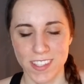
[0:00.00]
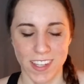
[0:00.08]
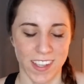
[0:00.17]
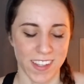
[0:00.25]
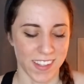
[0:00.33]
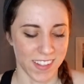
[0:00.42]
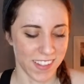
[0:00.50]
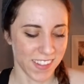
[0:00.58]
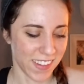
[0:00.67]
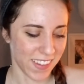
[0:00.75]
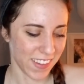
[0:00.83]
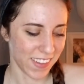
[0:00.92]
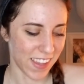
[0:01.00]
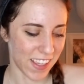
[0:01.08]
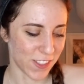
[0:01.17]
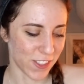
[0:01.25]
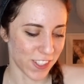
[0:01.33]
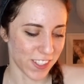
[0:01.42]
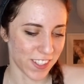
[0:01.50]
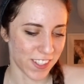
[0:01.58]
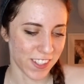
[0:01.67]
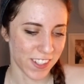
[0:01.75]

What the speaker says: and that's just,